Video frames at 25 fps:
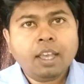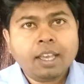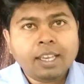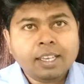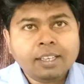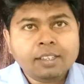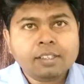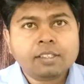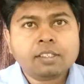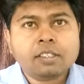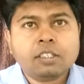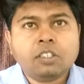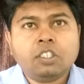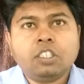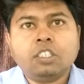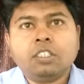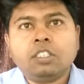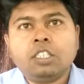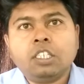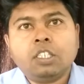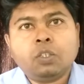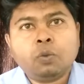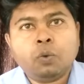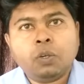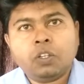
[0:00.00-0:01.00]
In such
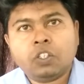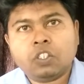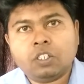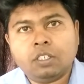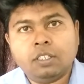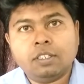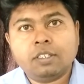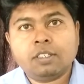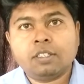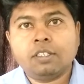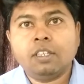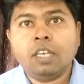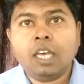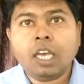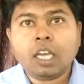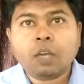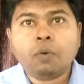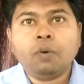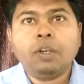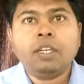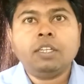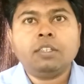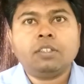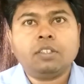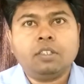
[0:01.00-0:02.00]
situations, the
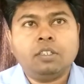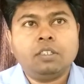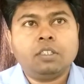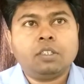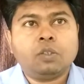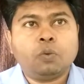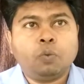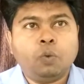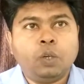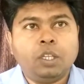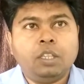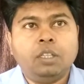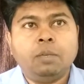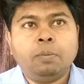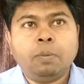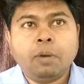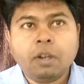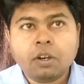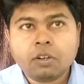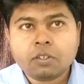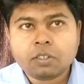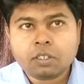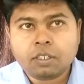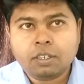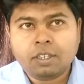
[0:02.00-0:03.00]
acquaintance with the
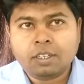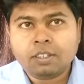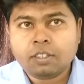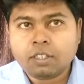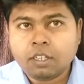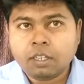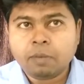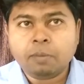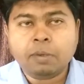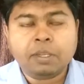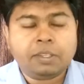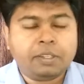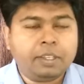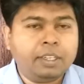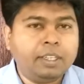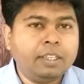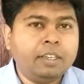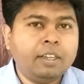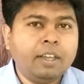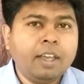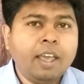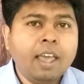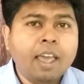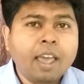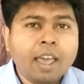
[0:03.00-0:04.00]
person is limited
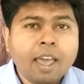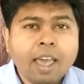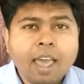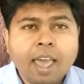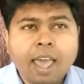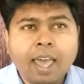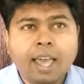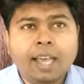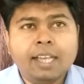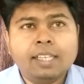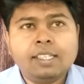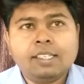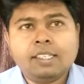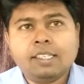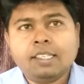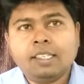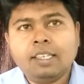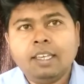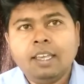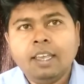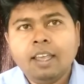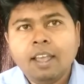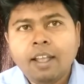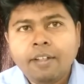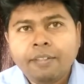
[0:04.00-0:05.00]
as
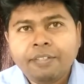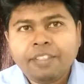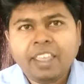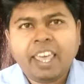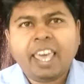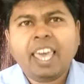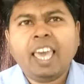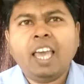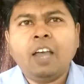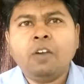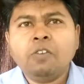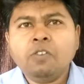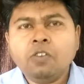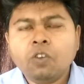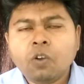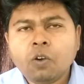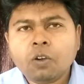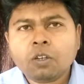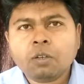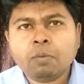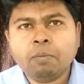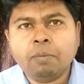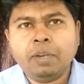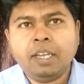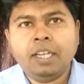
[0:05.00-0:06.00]
they have
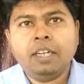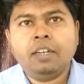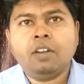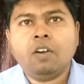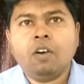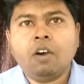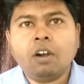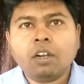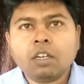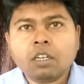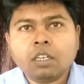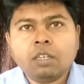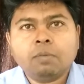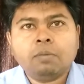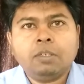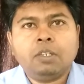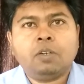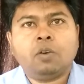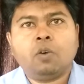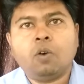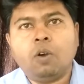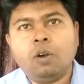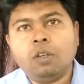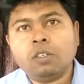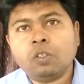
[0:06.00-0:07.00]
not made or come
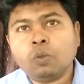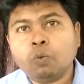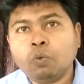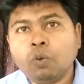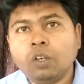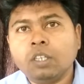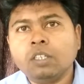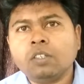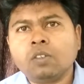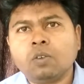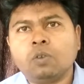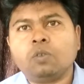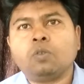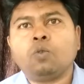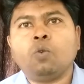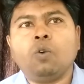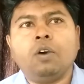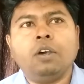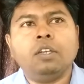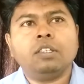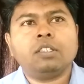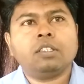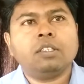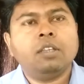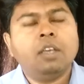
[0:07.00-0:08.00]
across once or
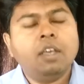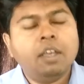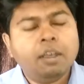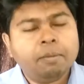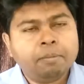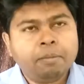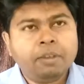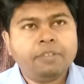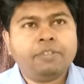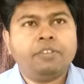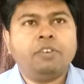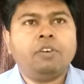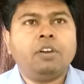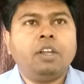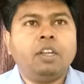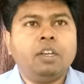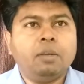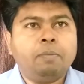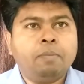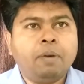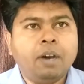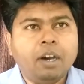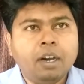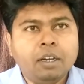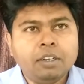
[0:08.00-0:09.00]
twice before in
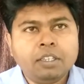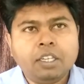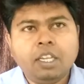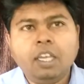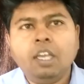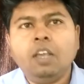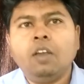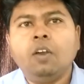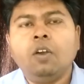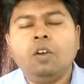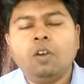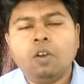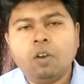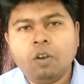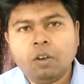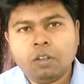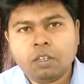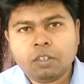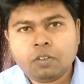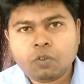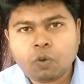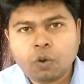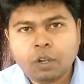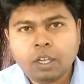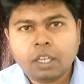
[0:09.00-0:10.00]
a party, on
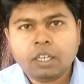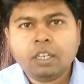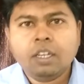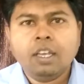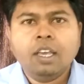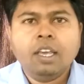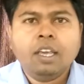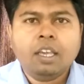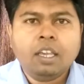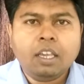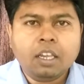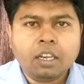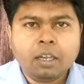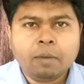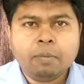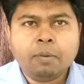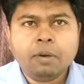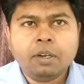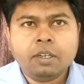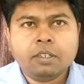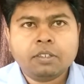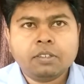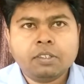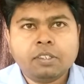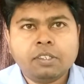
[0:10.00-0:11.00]
a train, in a
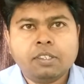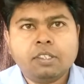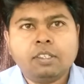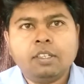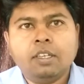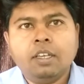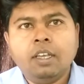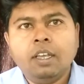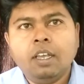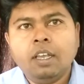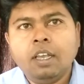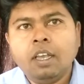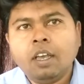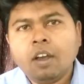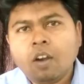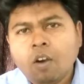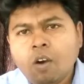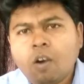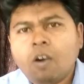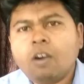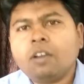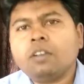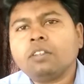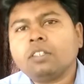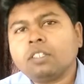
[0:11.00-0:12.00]
bus,
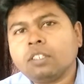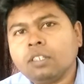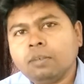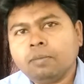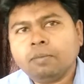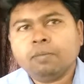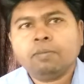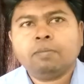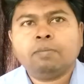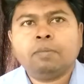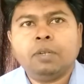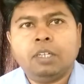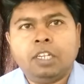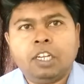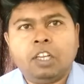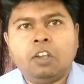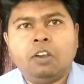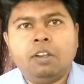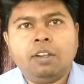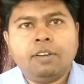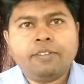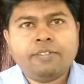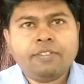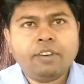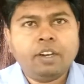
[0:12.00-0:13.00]
or some
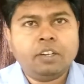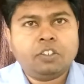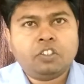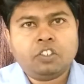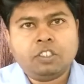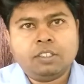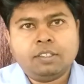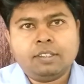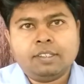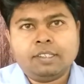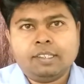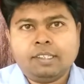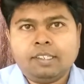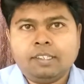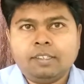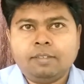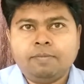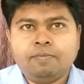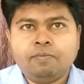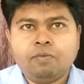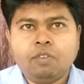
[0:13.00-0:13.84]
particular functions.